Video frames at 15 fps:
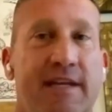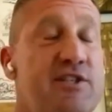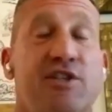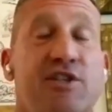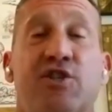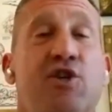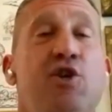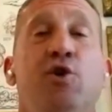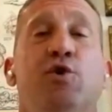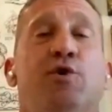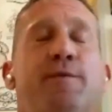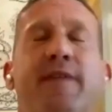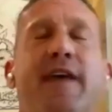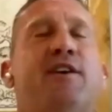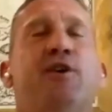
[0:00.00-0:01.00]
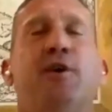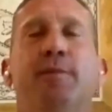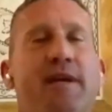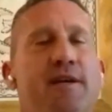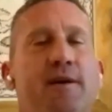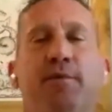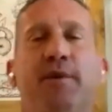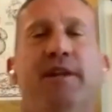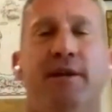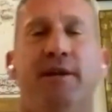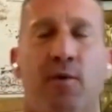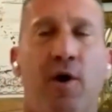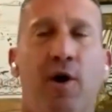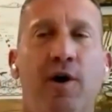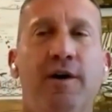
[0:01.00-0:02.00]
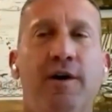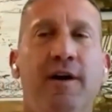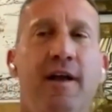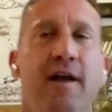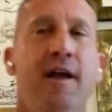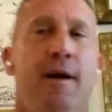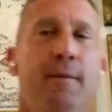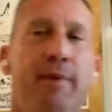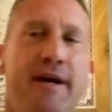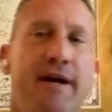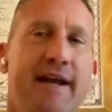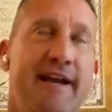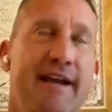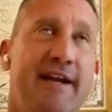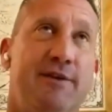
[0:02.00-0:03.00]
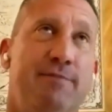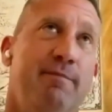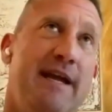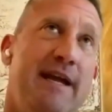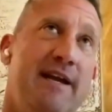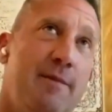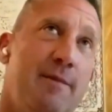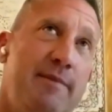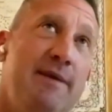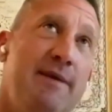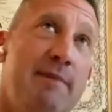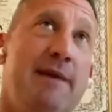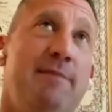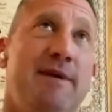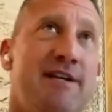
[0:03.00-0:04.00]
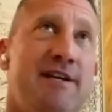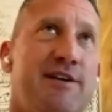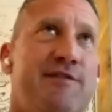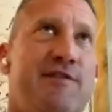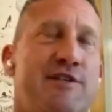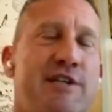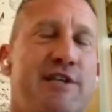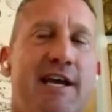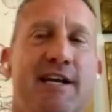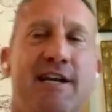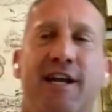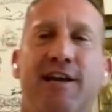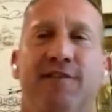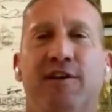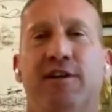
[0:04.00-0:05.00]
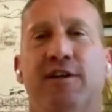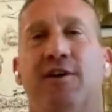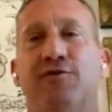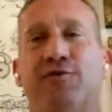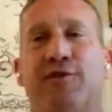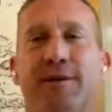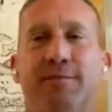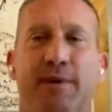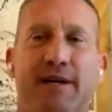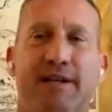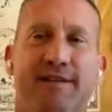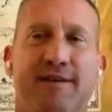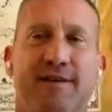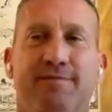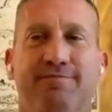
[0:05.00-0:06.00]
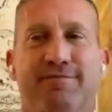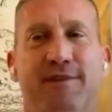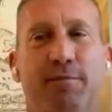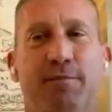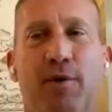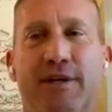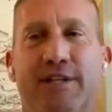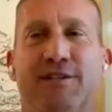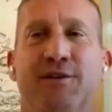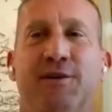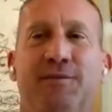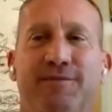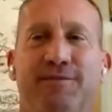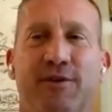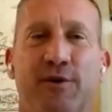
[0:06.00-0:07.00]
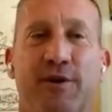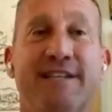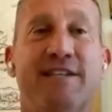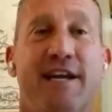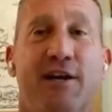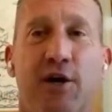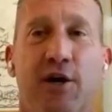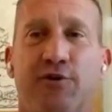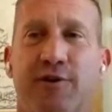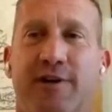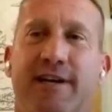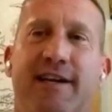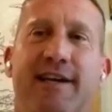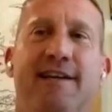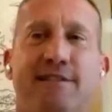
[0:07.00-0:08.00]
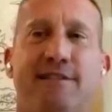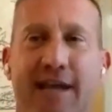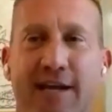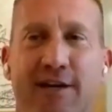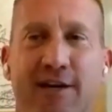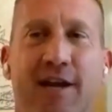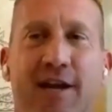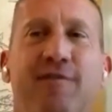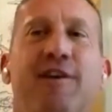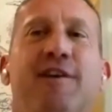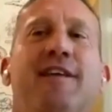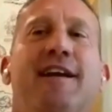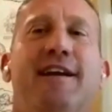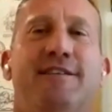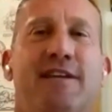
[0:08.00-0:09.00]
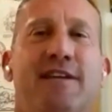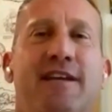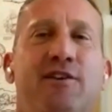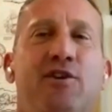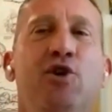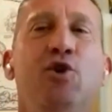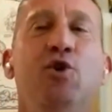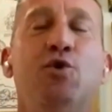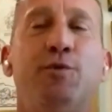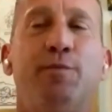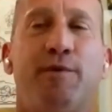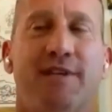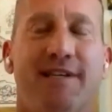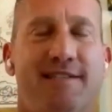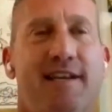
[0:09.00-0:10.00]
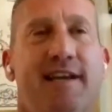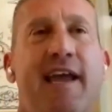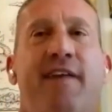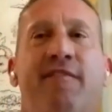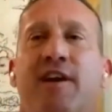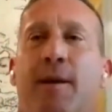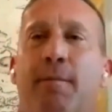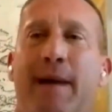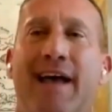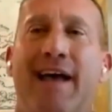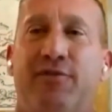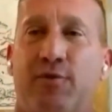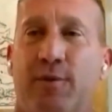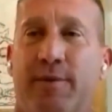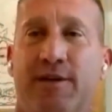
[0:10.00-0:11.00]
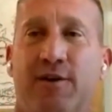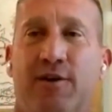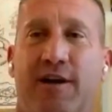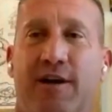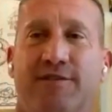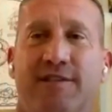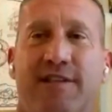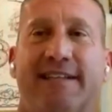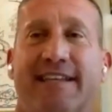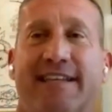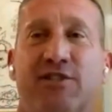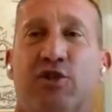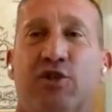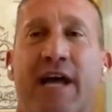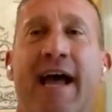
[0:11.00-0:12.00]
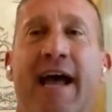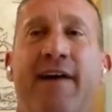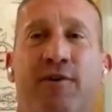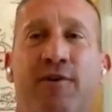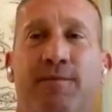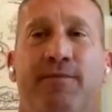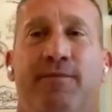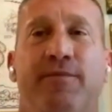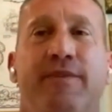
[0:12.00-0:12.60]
It's this huge. That could be completely wrong. But, and it may not, it may be a different Scandinavian country, but the, the point still, there is a country in Scandinavia that has a huge, it's like having a bathroom in your house. Like they just have them.